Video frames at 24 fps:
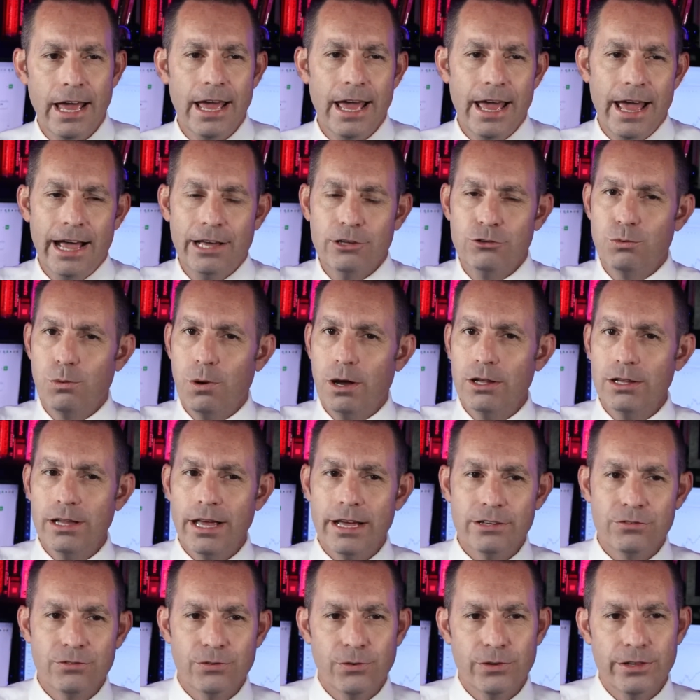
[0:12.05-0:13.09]
as well
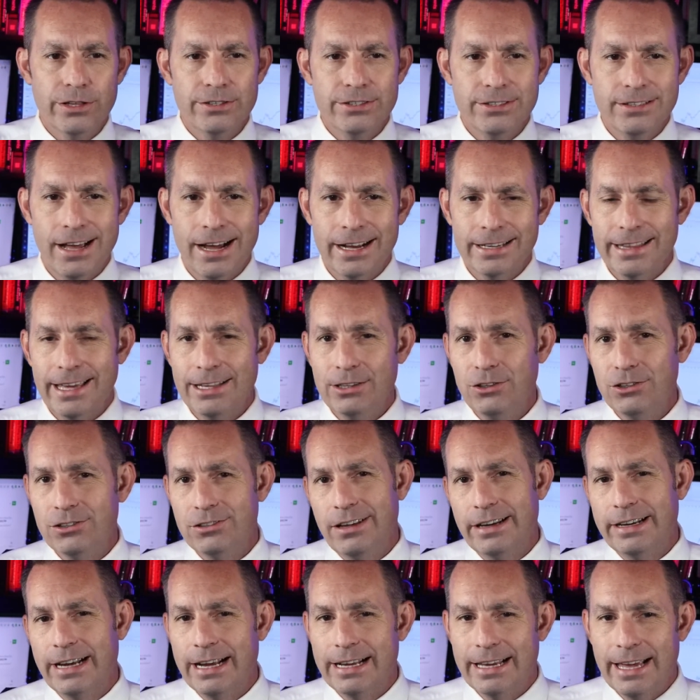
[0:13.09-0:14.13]
as for the stock that looks
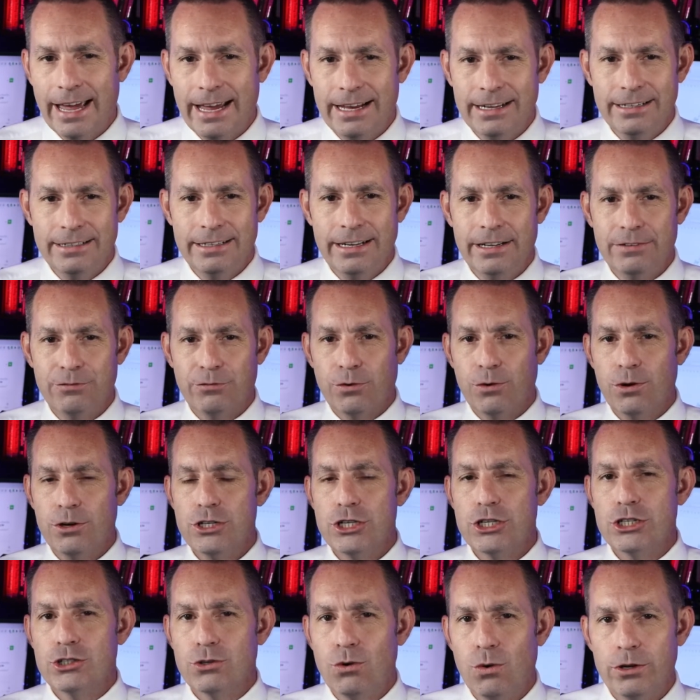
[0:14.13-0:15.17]
like a candidate for a
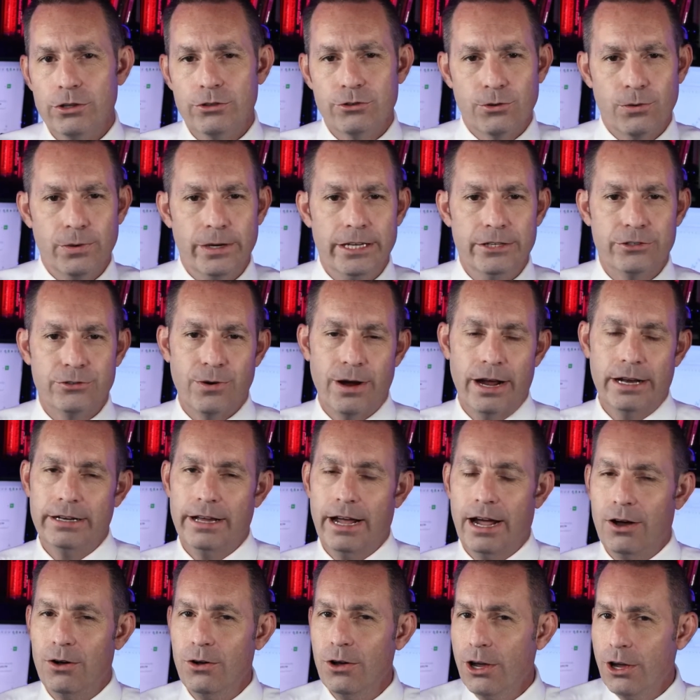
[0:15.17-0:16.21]
short squeeze right
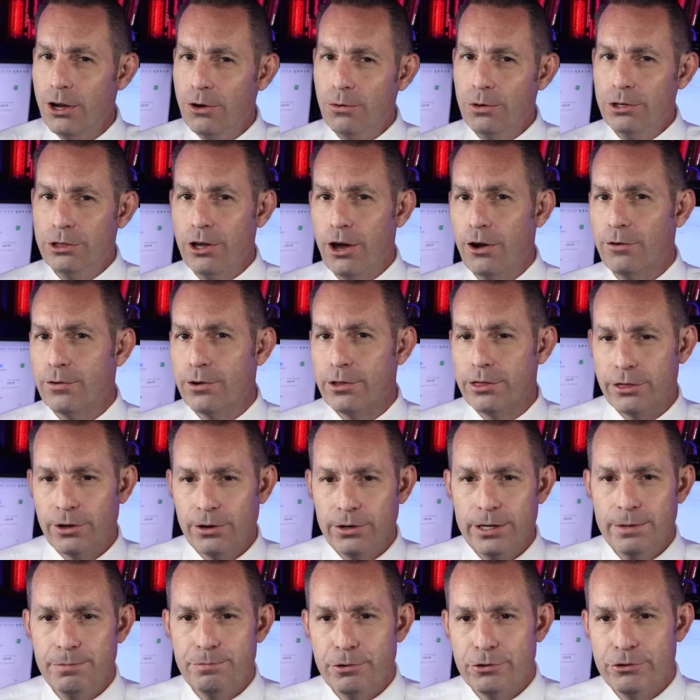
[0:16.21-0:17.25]
now, with over
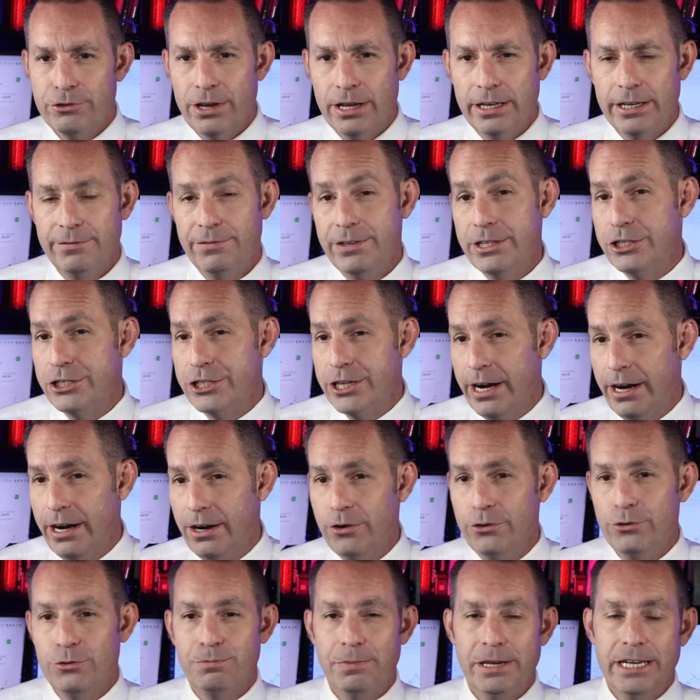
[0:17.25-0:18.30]
30% of its
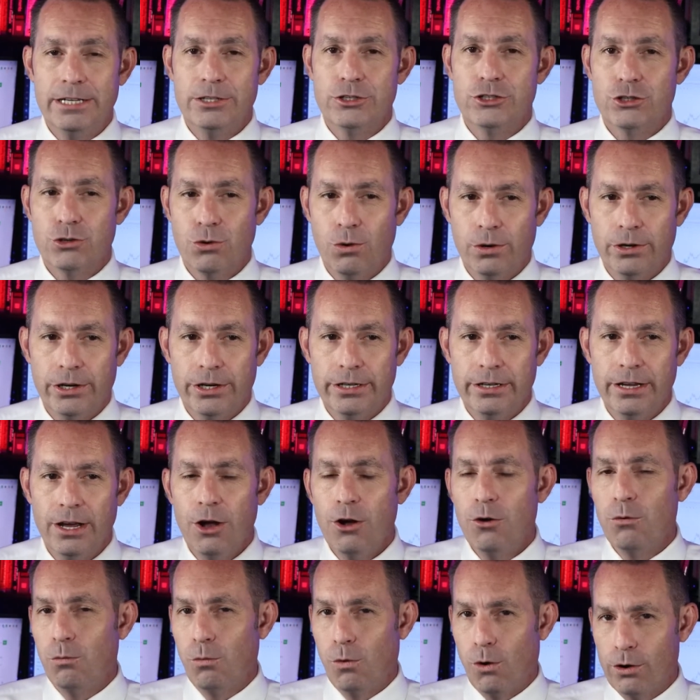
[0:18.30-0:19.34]
shares being shorted,
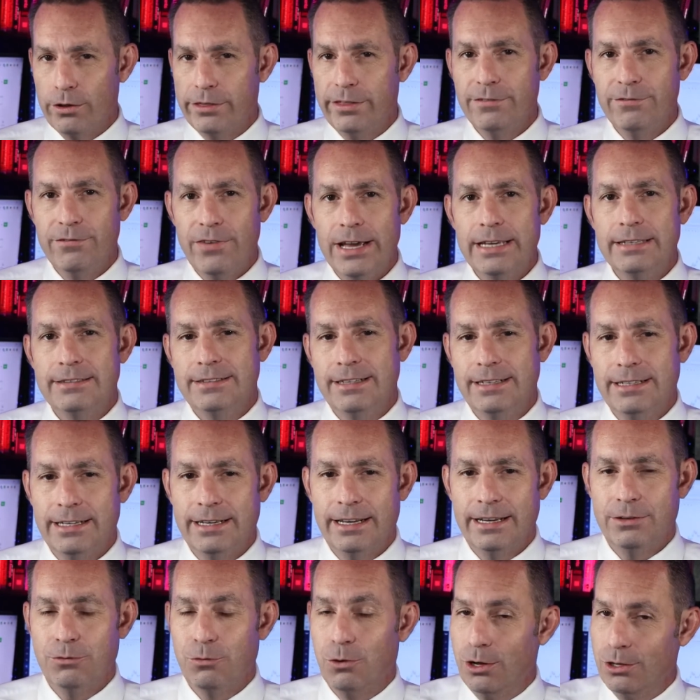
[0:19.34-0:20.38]
worth investing
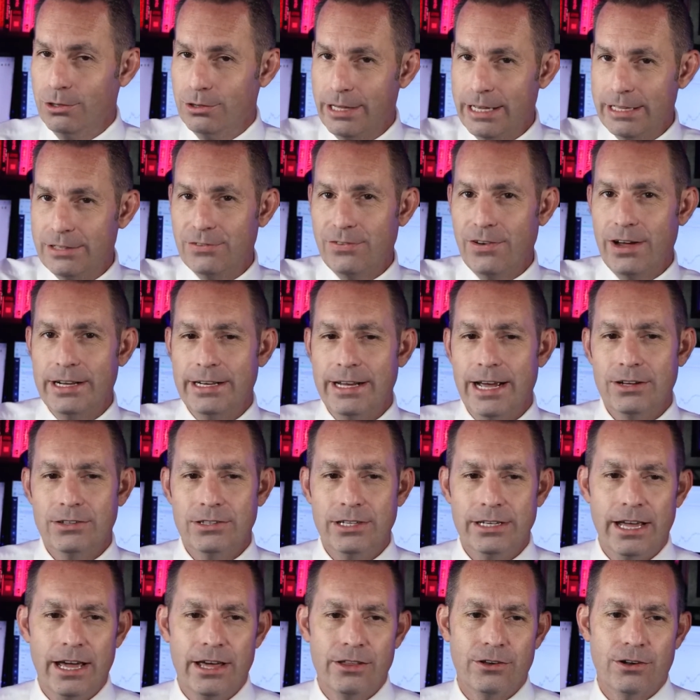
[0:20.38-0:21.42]
in? Well, let's find out
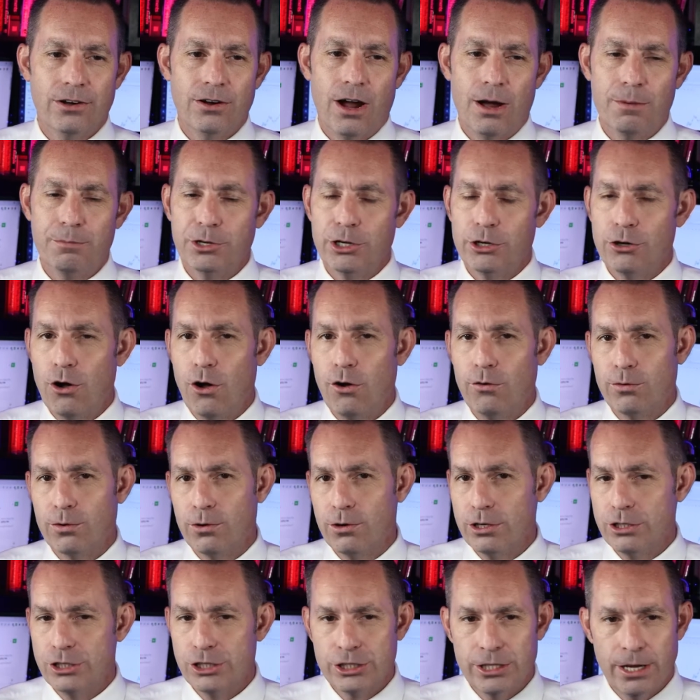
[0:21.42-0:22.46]
together. I'm going to go over
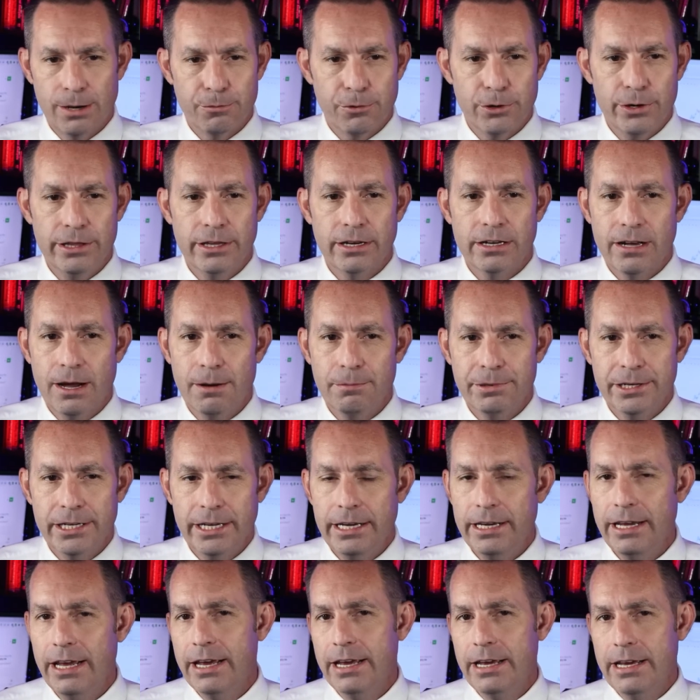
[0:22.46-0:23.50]
a summary of the
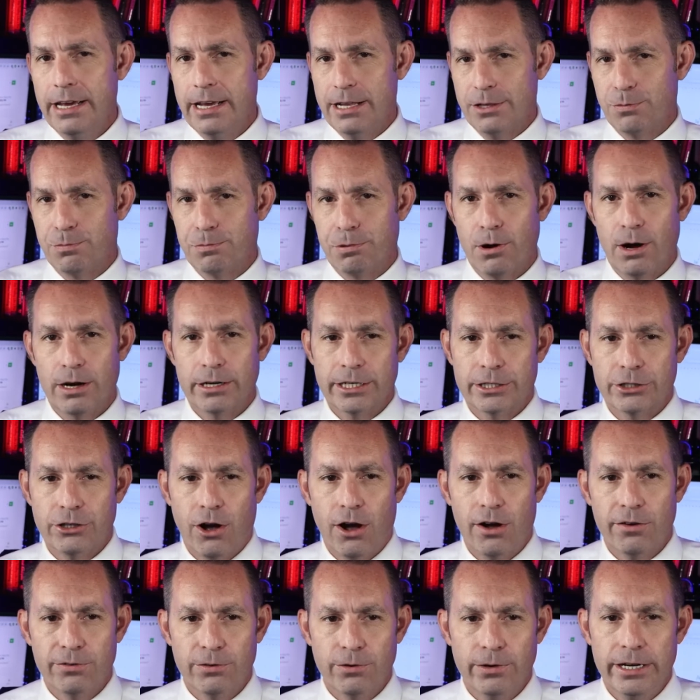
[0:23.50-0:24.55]
company, its product
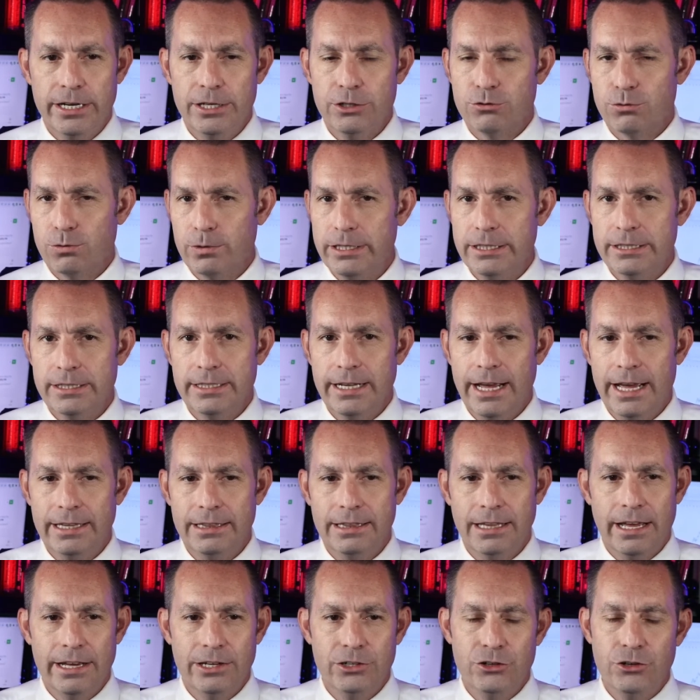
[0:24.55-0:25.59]
offerings, recent
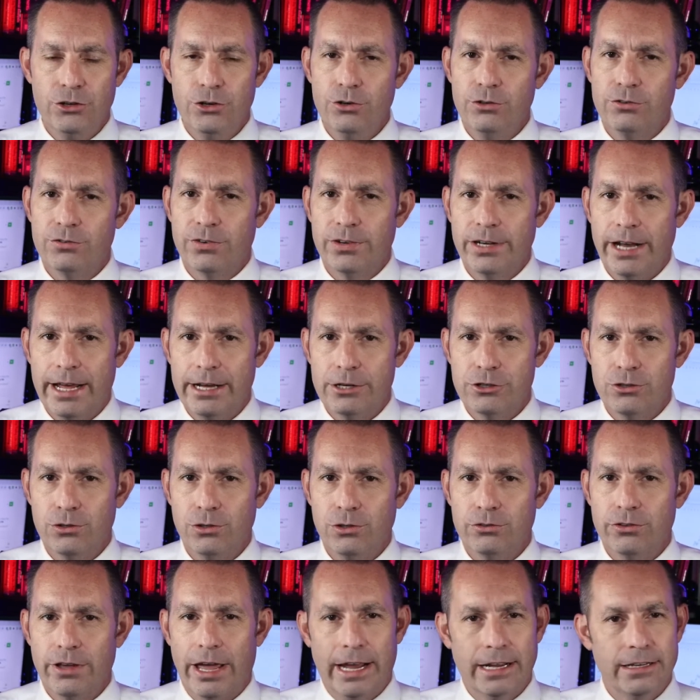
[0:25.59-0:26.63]
headline news,
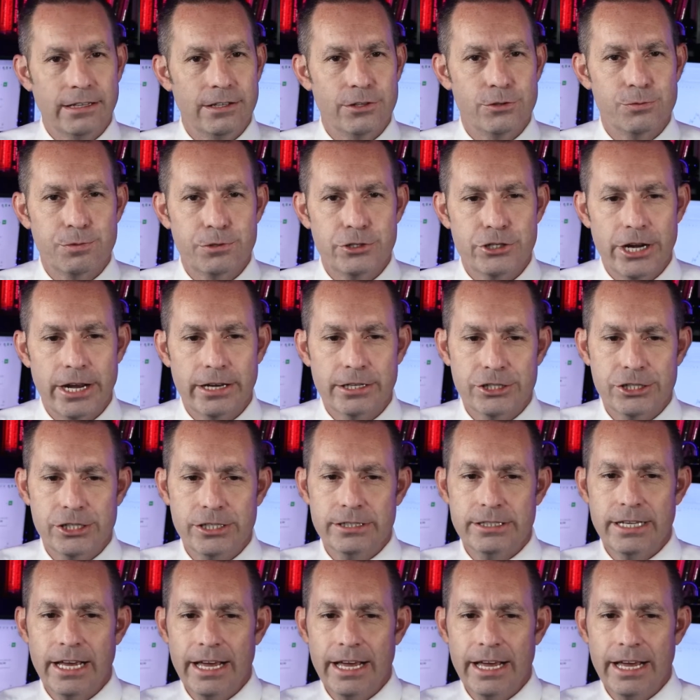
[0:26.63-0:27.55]
financials, analyst projections,